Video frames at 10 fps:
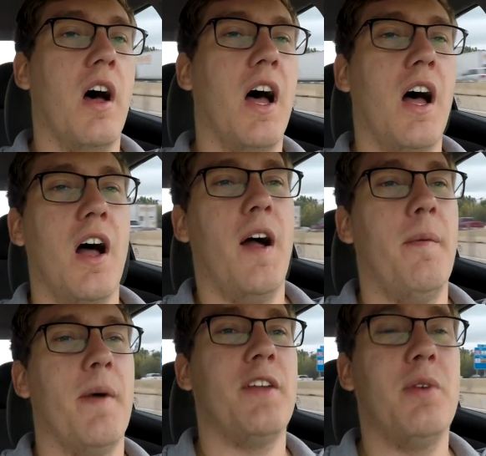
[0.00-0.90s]

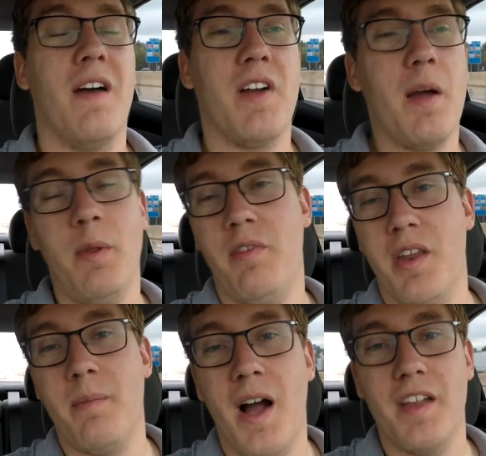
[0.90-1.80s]
I do have a couple of
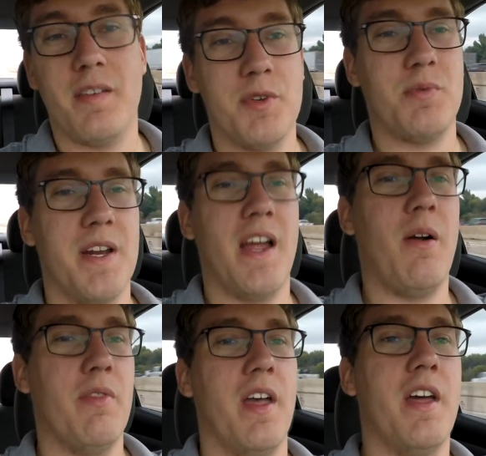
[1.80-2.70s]
other mods in between
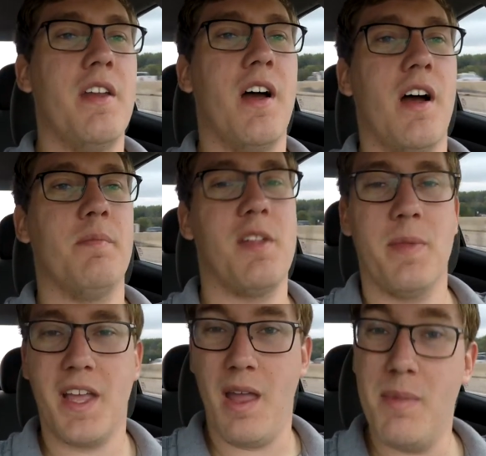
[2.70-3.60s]
now and then.
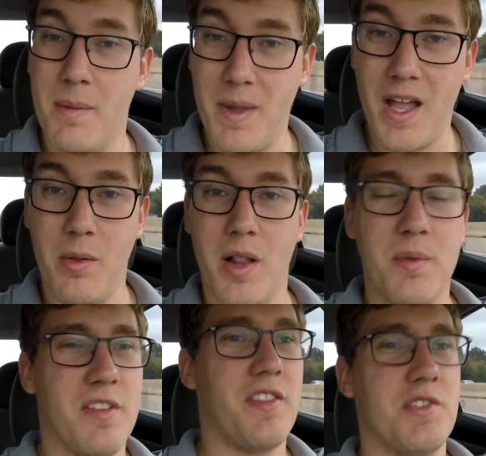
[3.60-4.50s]
Something came in the mail while I
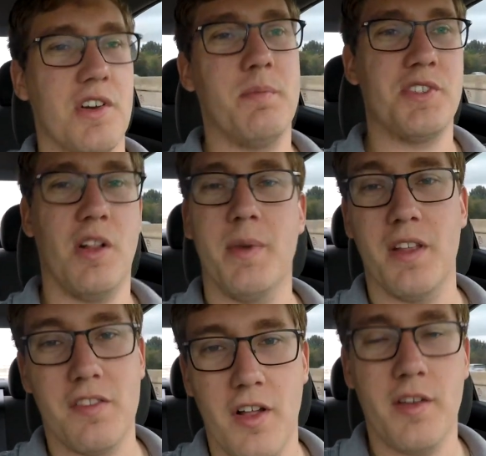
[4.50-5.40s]
was on the trip, which I'll be
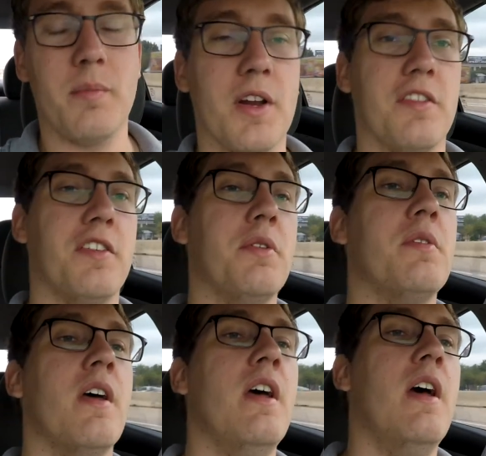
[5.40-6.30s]
installing pretty
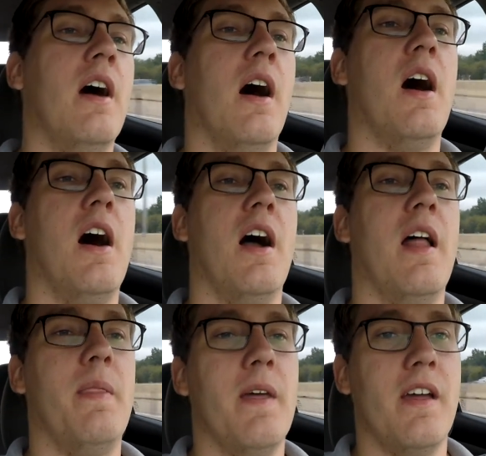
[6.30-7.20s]
soon.
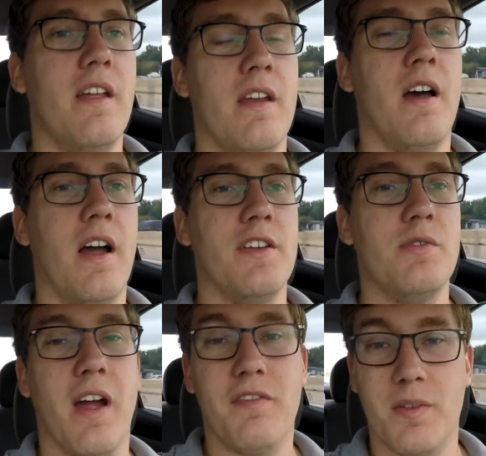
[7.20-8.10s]
And then I
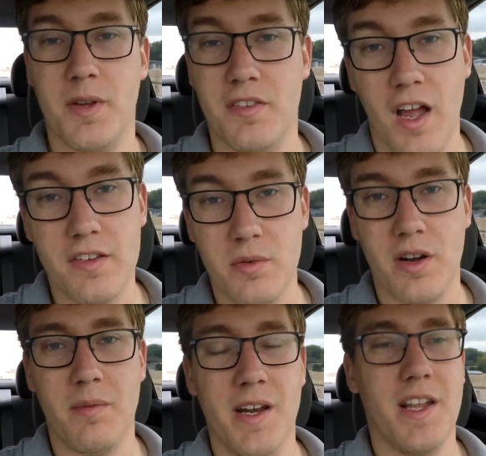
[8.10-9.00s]
do have some exhaust work
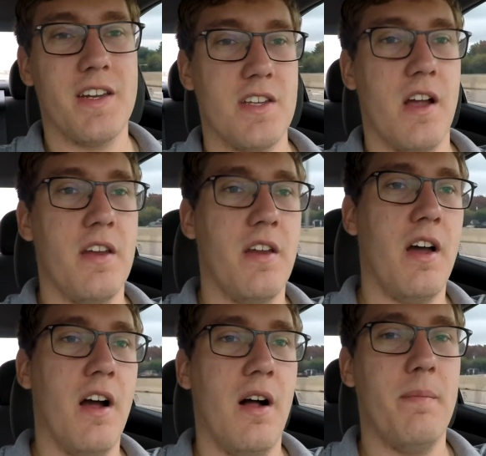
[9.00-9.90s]
I'm going to get
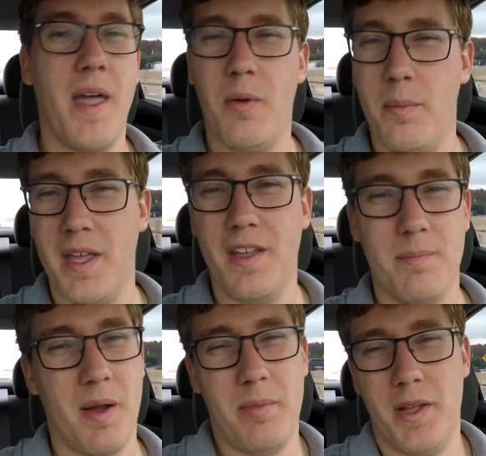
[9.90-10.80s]
done. That will be
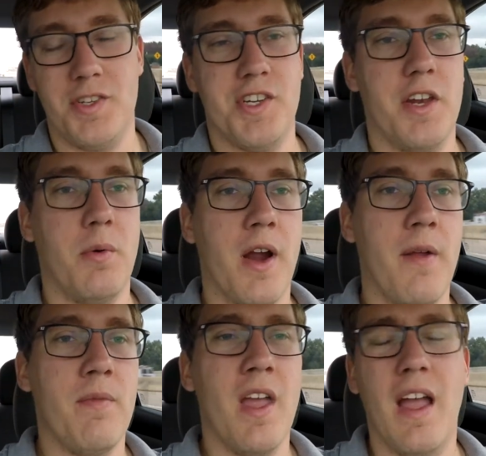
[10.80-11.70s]
probably in January.
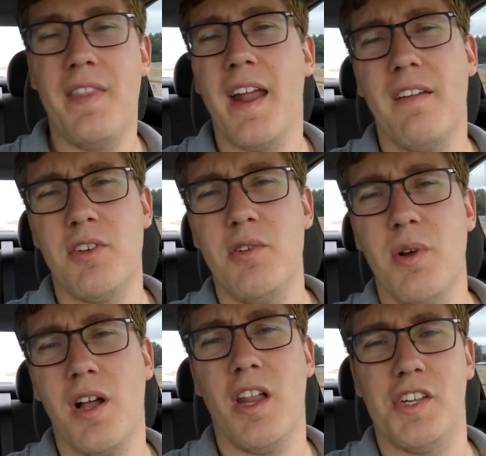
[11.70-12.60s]
And then I have to do
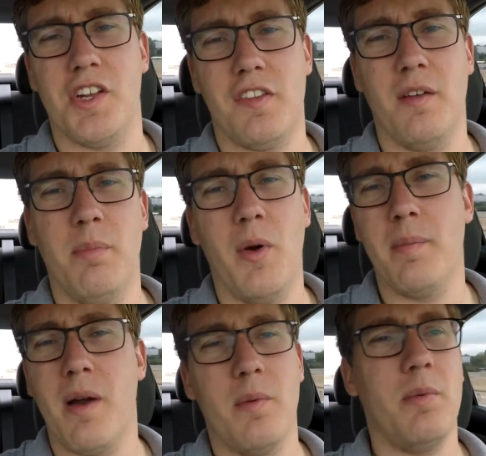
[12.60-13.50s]
a clutch at some
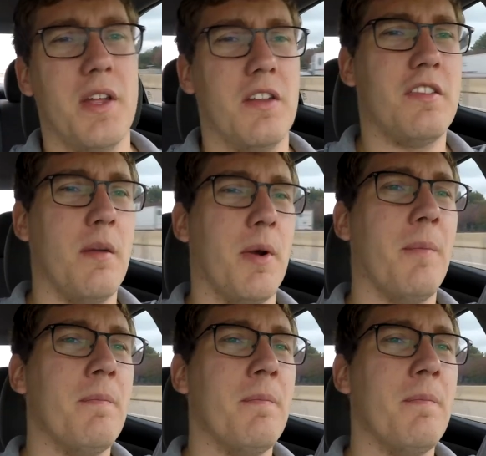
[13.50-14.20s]
point, probably in December.